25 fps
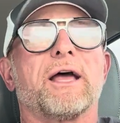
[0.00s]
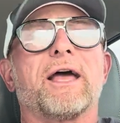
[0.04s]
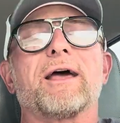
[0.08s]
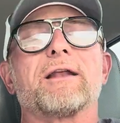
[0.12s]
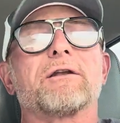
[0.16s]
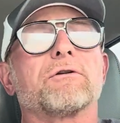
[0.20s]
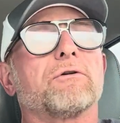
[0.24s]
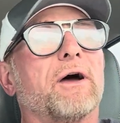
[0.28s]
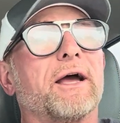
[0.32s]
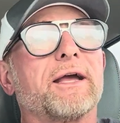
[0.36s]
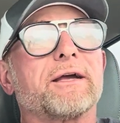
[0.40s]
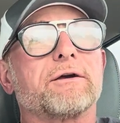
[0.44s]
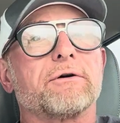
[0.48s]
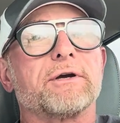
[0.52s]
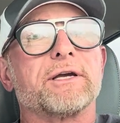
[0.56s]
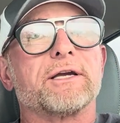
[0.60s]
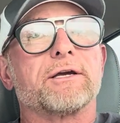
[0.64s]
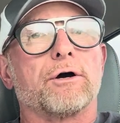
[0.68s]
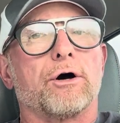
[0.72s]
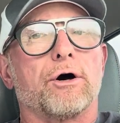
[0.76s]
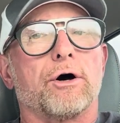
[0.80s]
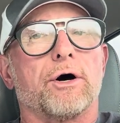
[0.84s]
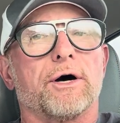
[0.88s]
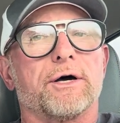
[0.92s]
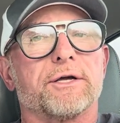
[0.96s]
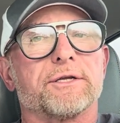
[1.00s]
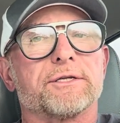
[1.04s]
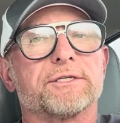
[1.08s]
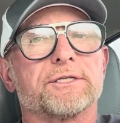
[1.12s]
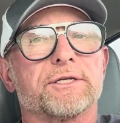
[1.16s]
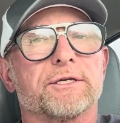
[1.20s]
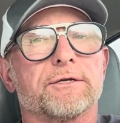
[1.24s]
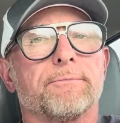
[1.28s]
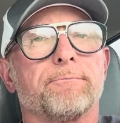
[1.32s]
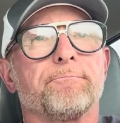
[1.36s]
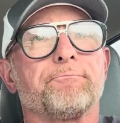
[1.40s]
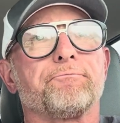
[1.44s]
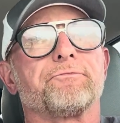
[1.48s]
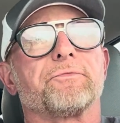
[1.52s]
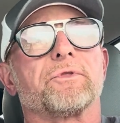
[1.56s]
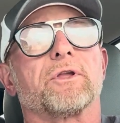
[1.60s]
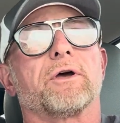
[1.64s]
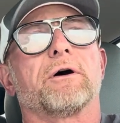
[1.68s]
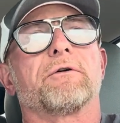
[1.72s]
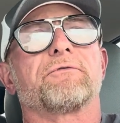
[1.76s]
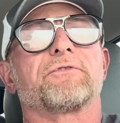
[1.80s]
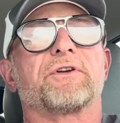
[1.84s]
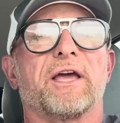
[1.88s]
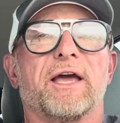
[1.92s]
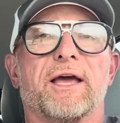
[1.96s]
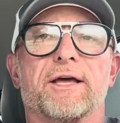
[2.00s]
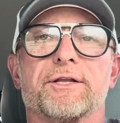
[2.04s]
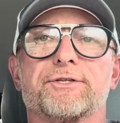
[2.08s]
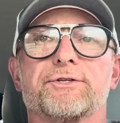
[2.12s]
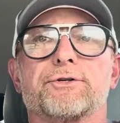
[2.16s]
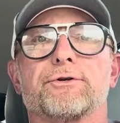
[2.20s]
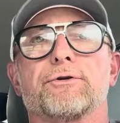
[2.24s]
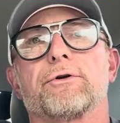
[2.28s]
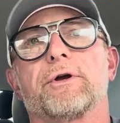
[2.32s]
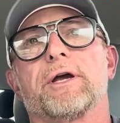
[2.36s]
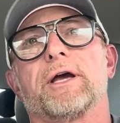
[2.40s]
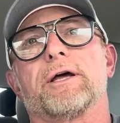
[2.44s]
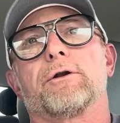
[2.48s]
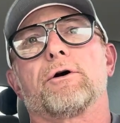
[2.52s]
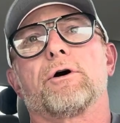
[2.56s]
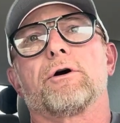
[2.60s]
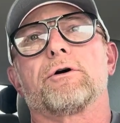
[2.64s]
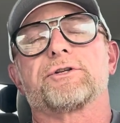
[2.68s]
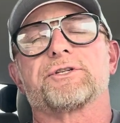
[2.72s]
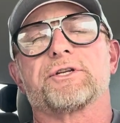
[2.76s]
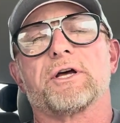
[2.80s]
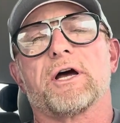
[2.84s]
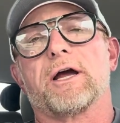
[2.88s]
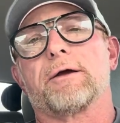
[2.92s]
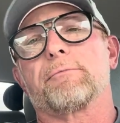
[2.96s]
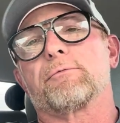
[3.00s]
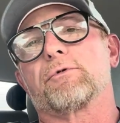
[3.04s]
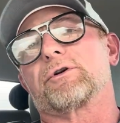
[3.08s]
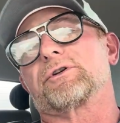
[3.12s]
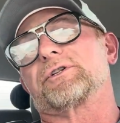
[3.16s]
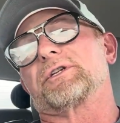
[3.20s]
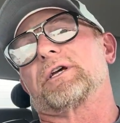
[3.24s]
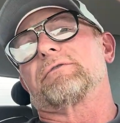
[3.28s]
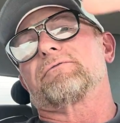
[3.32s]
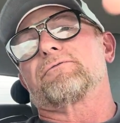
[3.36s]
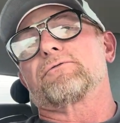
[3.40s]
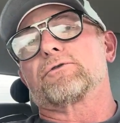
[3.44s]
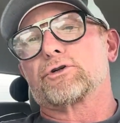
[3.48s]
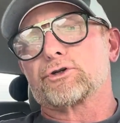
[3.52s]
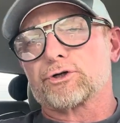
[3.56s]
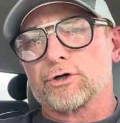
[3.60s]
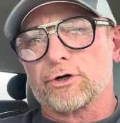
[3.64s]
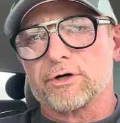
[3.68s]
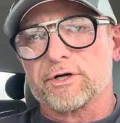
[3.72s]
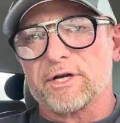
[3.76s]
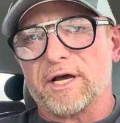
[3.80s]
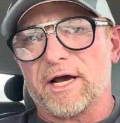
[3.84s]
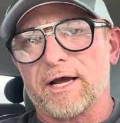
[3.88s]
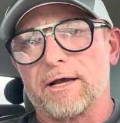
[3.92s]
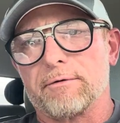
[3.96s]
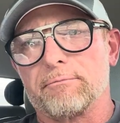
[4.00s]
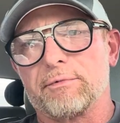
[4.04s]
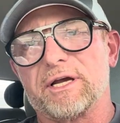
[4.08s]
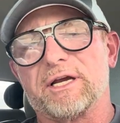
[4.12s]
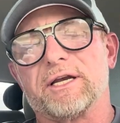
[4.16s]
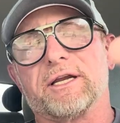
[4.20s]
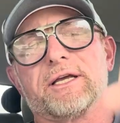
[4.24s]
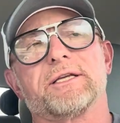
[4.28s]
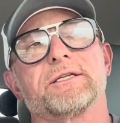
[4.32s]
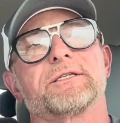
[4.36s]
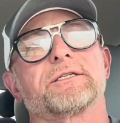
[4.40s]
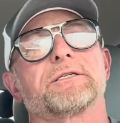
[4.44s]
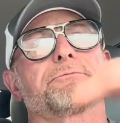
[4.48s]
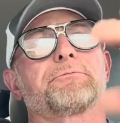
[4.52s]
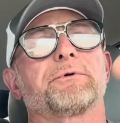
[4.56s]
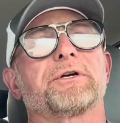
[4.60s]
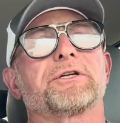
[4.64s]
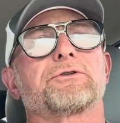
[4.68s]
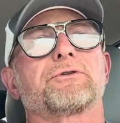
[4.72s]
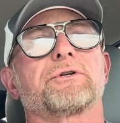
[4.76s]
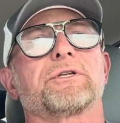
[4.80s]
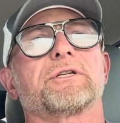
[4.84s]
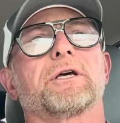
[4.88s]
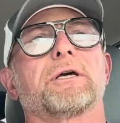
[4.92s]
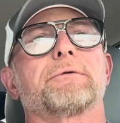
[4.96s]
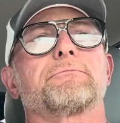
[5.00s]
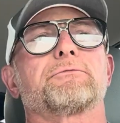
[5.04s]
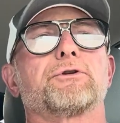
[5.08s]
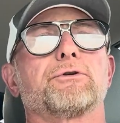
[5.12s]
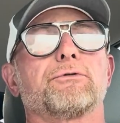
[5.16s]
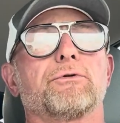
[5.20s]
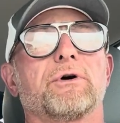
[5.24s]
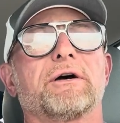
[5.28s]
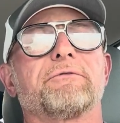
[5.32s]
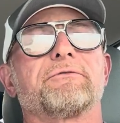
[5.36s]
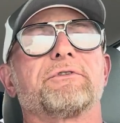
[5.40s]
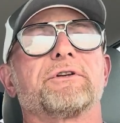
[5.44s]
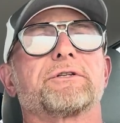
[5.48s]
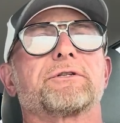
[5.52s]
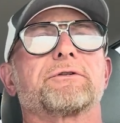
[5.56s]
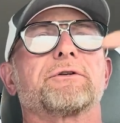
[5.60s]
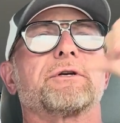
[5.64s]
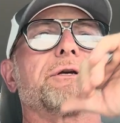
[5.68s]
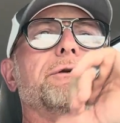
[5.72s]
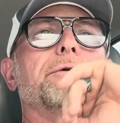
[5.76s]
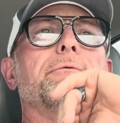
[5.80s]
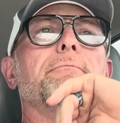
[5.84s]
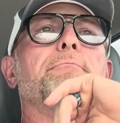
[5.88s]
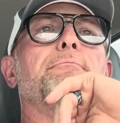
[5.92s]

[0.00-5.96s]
and likely cause of cancer and Alzheimer's, and for sure diabetes, especially type 2, obviously.